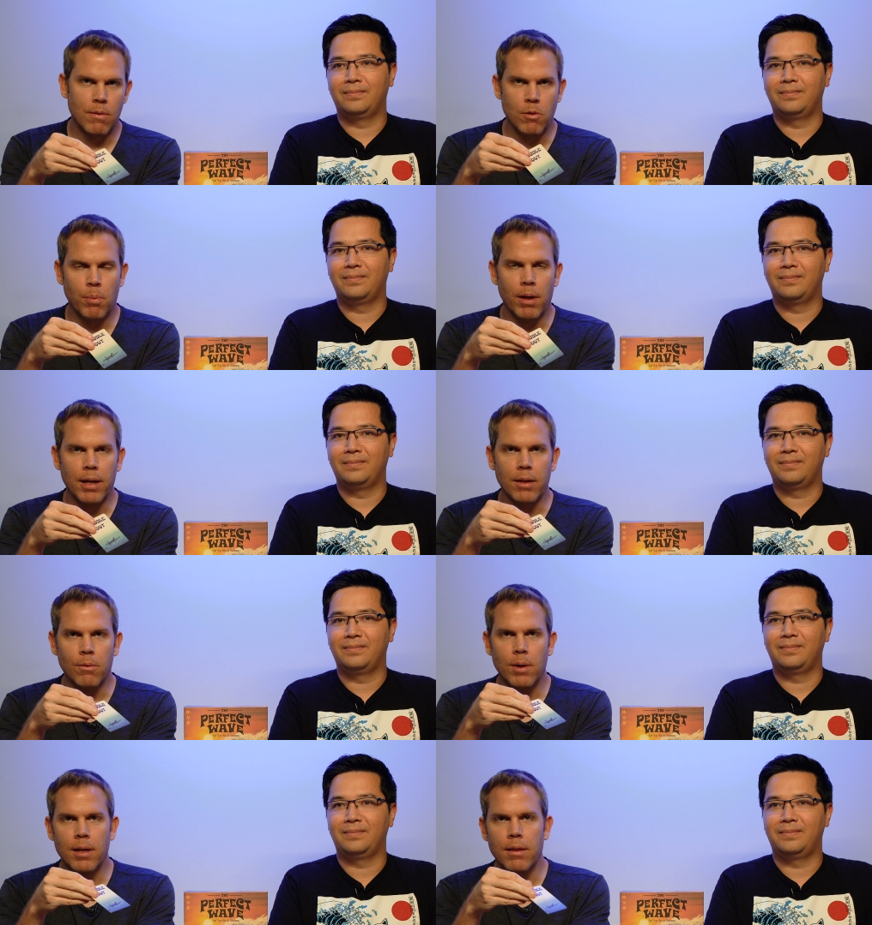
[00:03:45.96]
Speaker 1: if you're playing
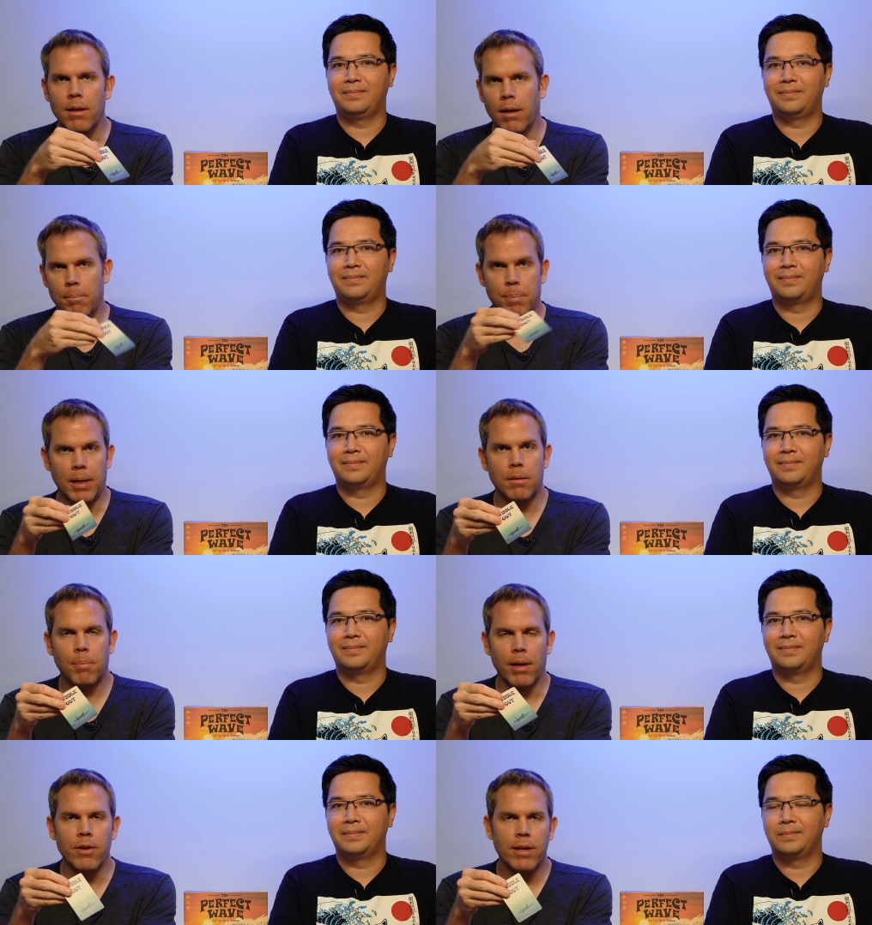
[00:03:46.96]
with a big
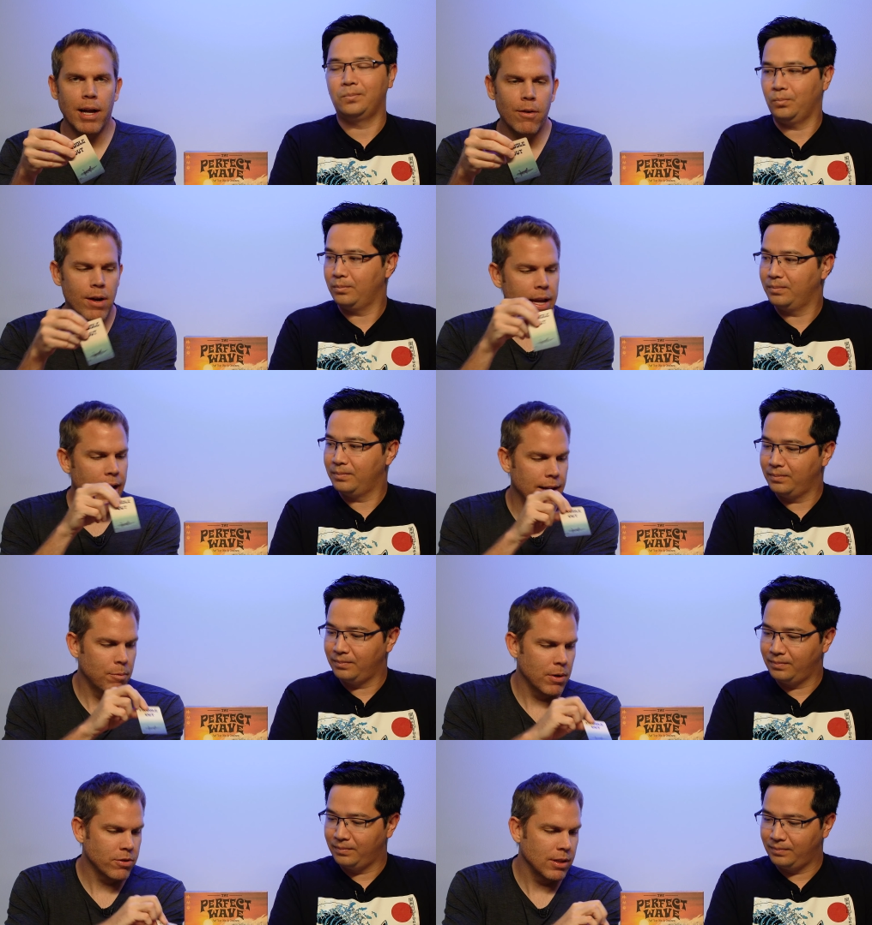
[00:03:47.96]
player count, and
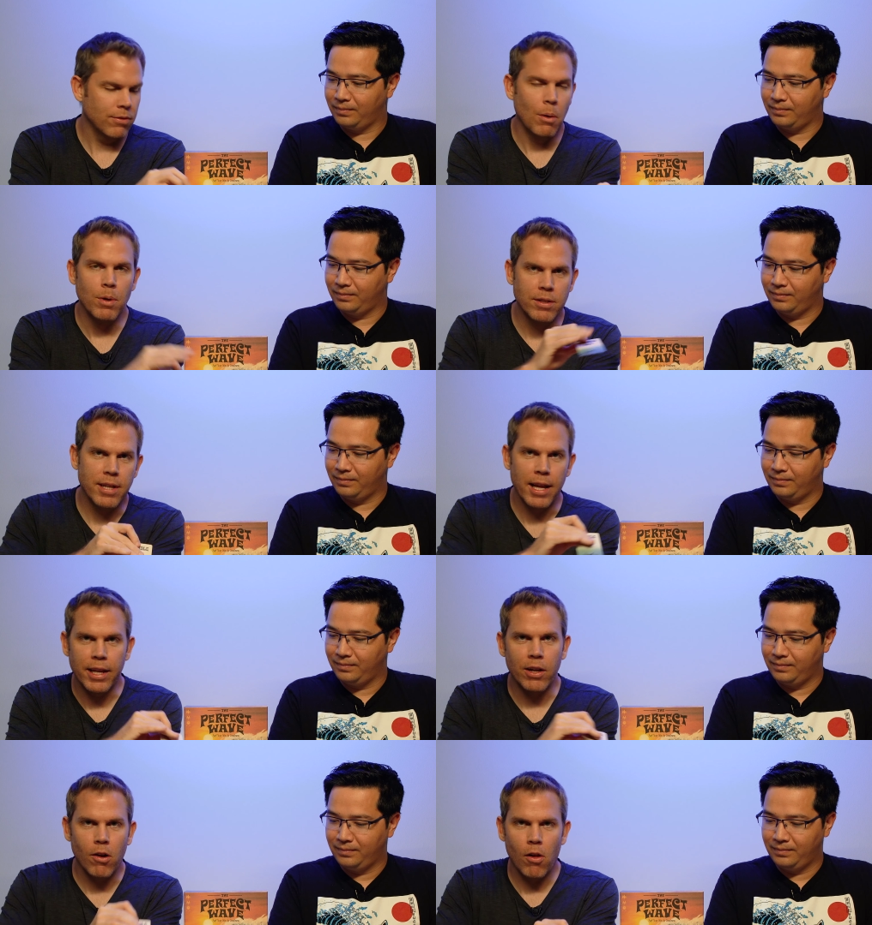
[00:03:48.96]
especially if someone's
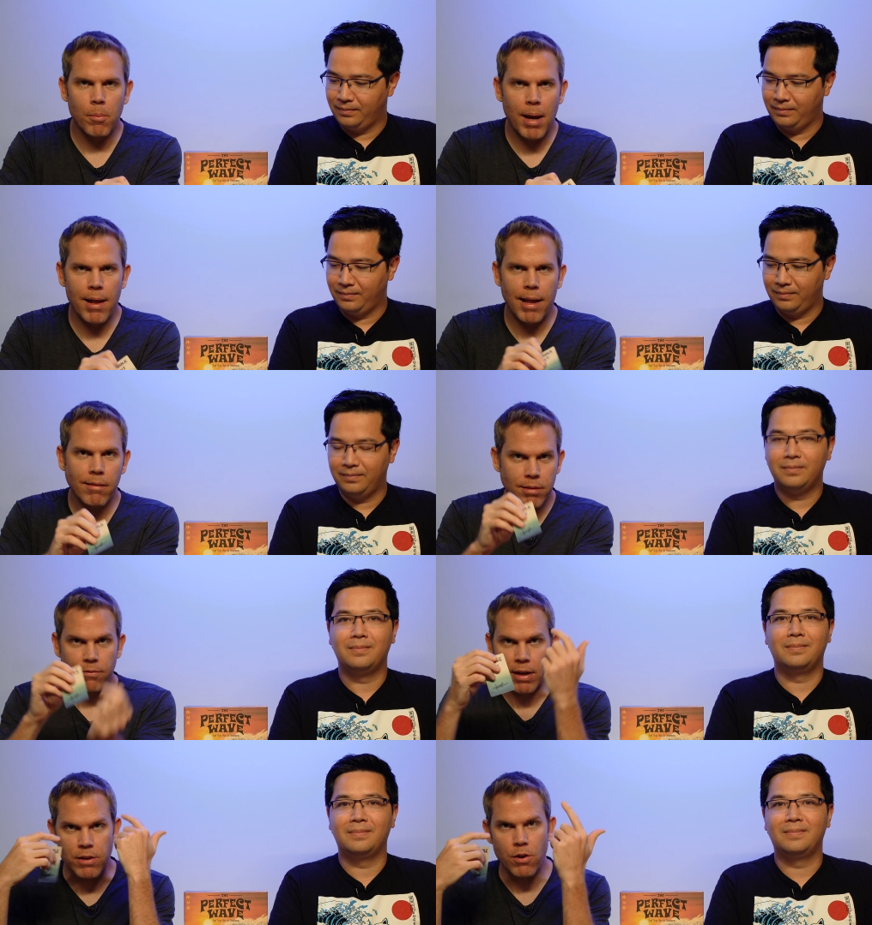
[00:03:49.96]
taking all the paddle outs, if
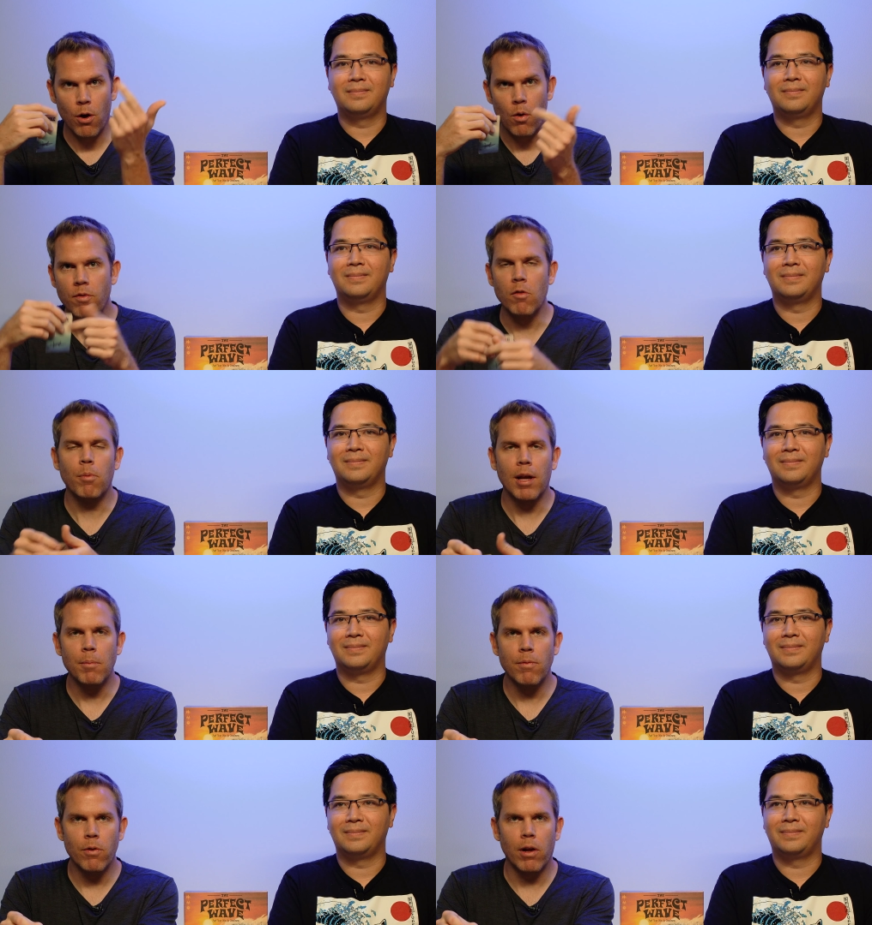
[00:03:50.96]
they know, if they've played
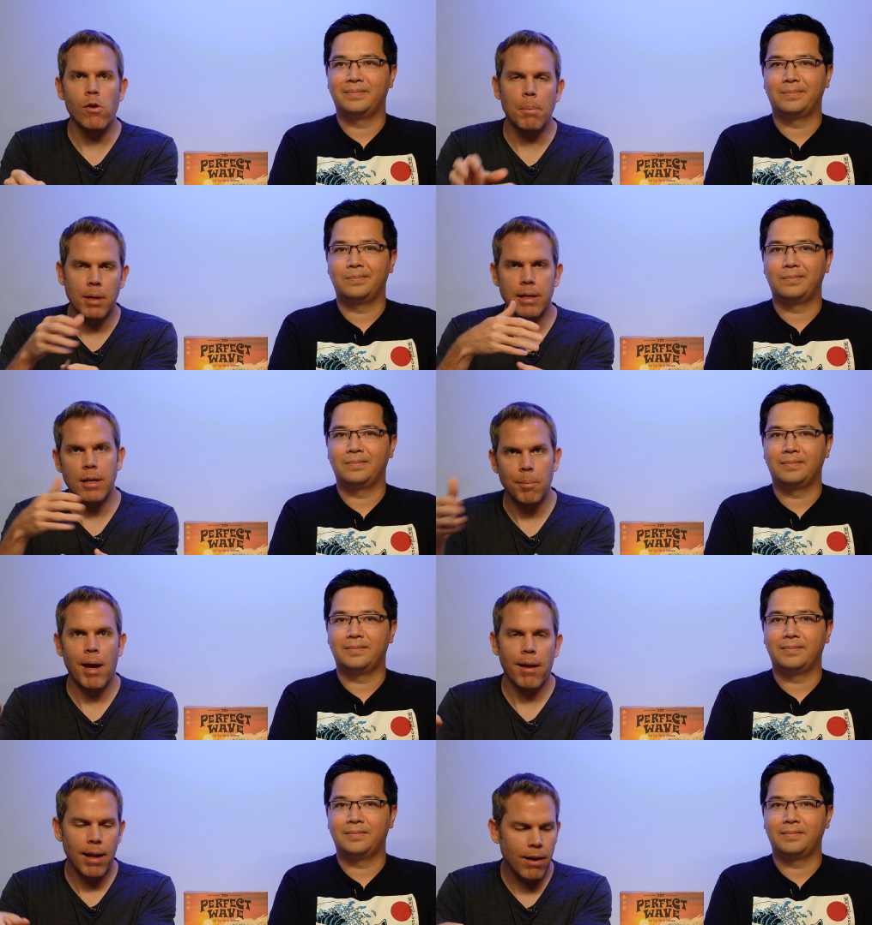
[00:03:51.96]
before, like, oh, I'm gonna need a
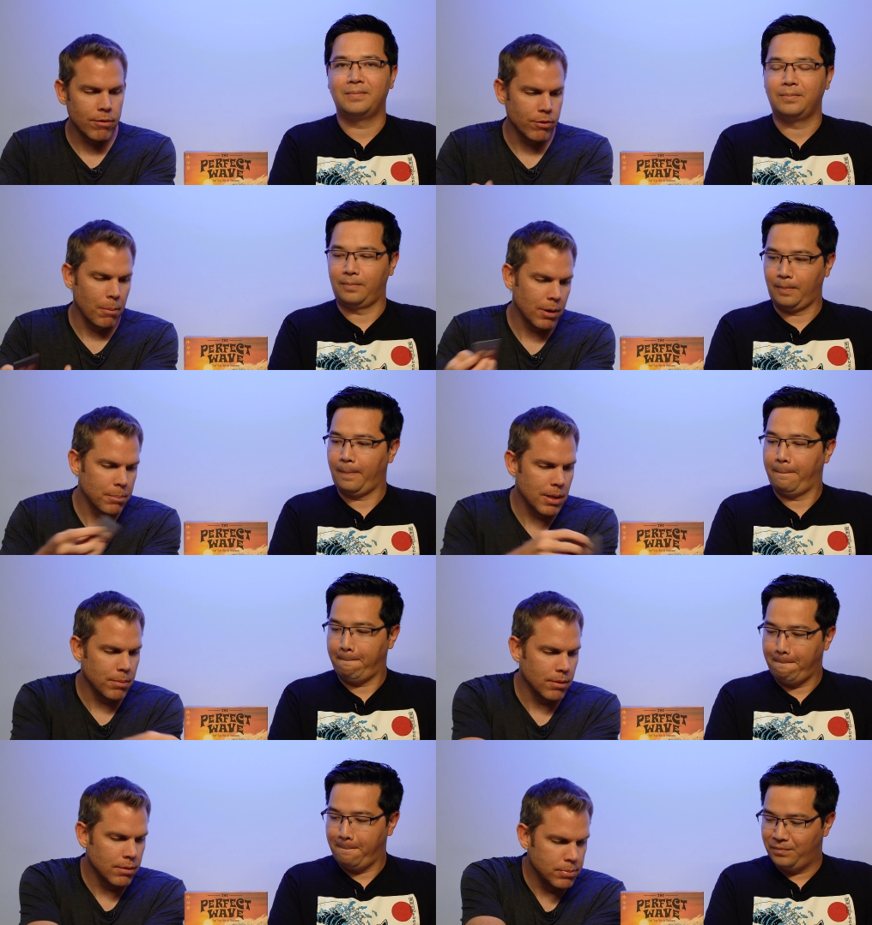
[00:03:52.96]
paddle out, so I'm gonna be
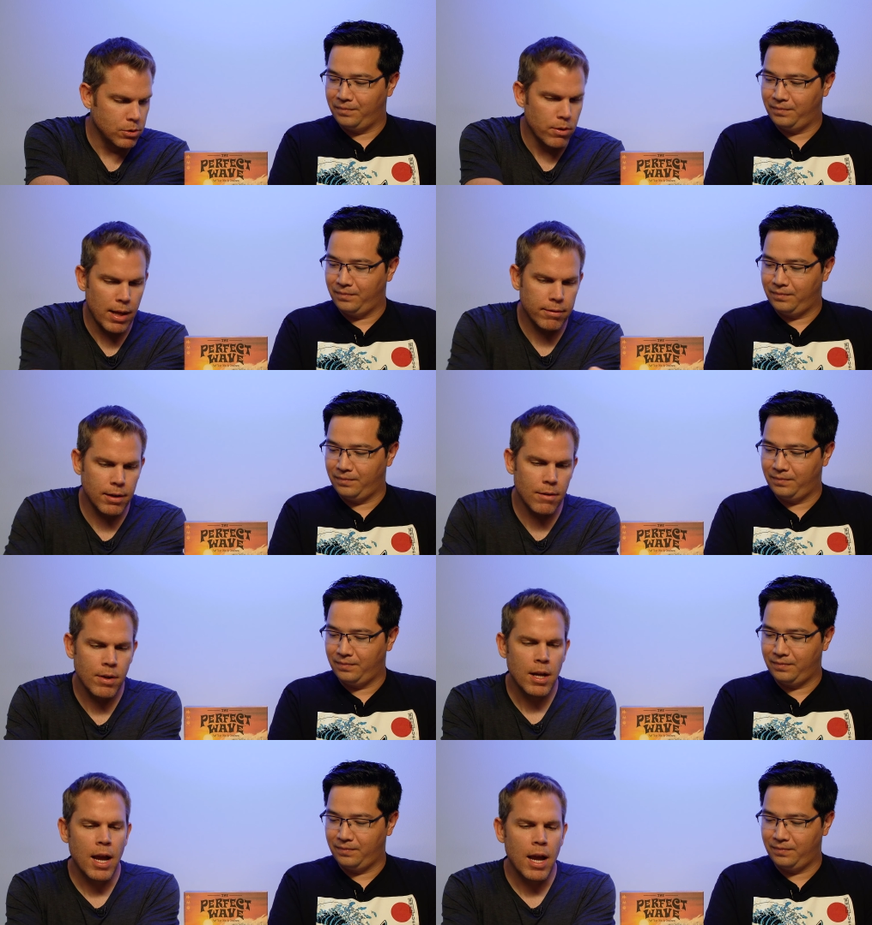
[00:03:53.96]
able to do that stuff.